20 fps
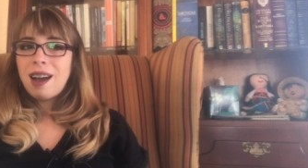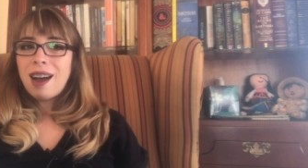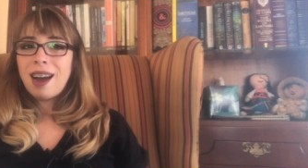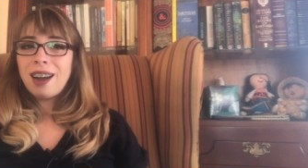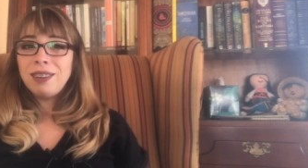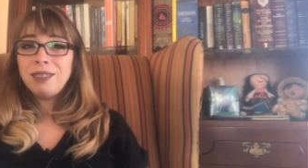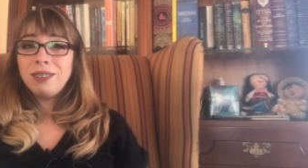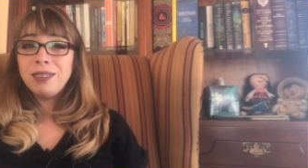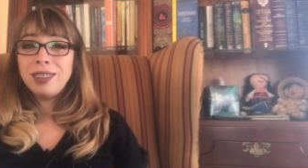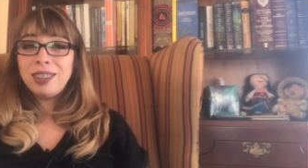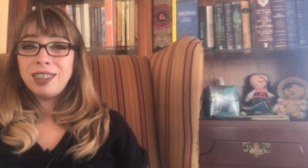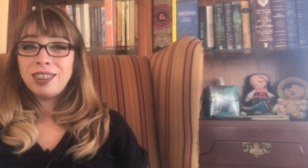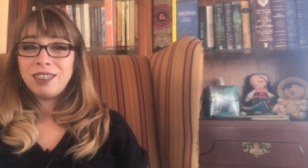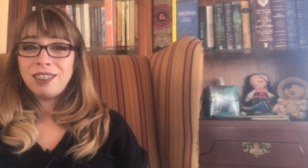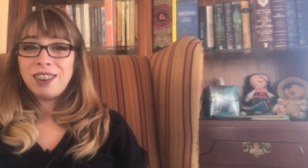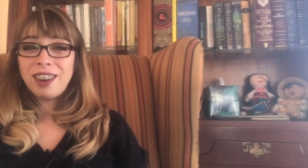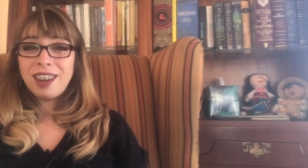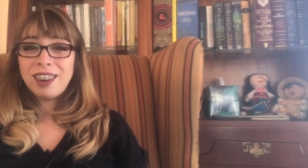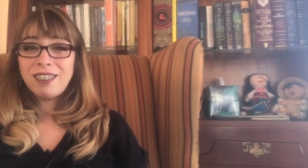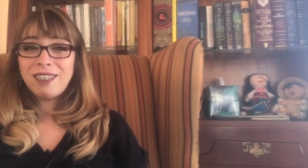i really don't
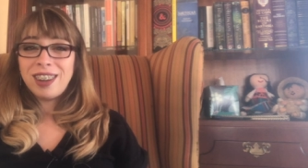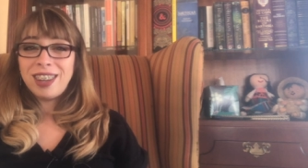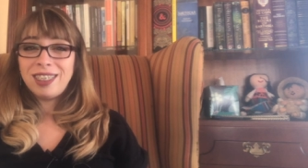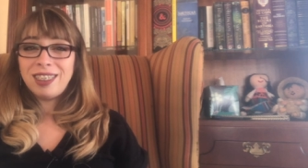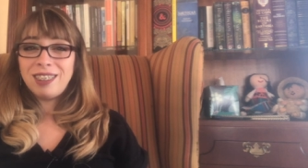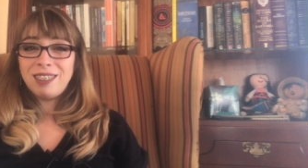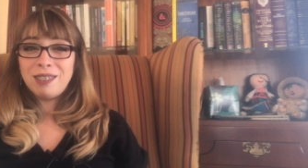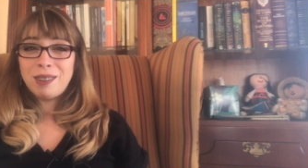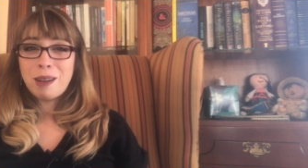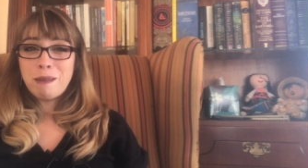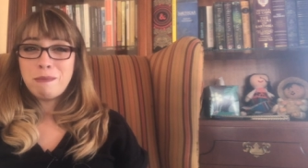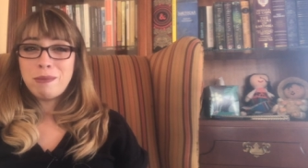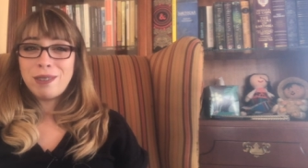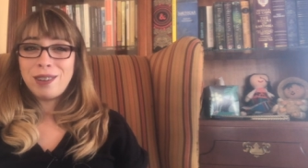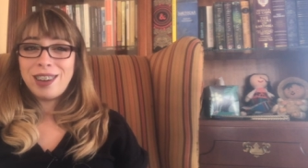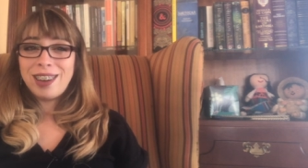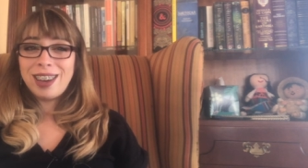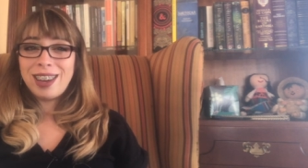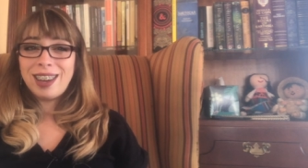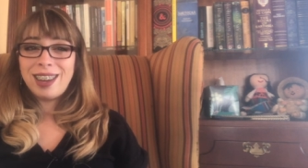know how to rank these top
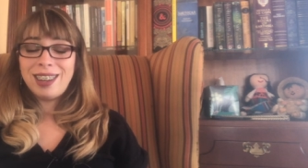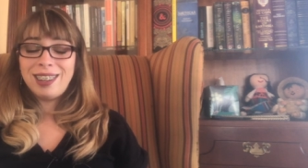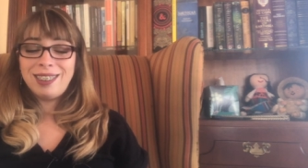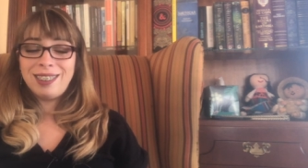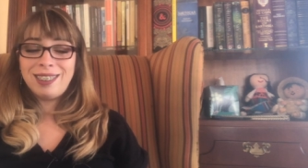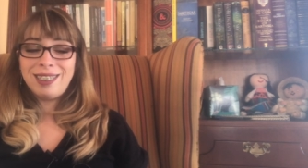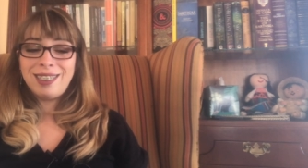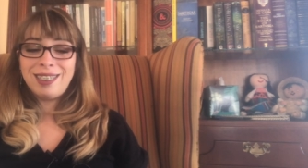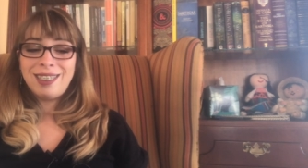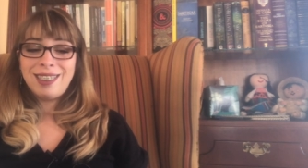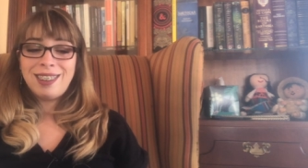three guys